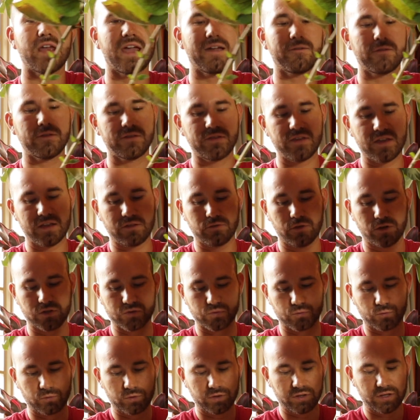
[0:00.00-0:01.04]
Everything
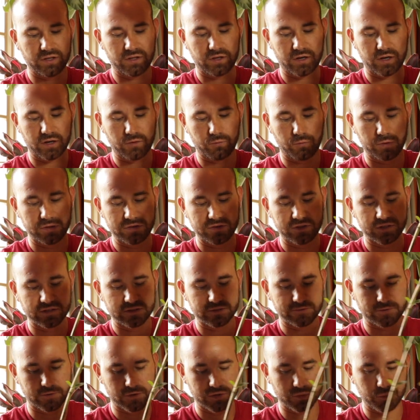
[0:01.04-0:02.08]
looks really good with
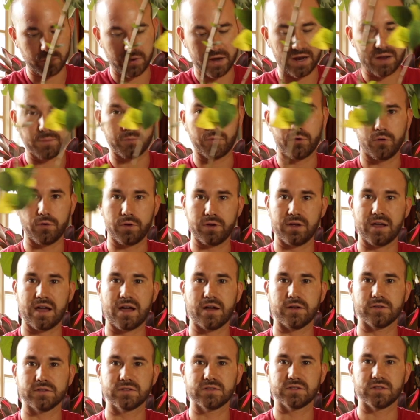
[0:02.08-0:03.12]
this first plant I'm pulling out.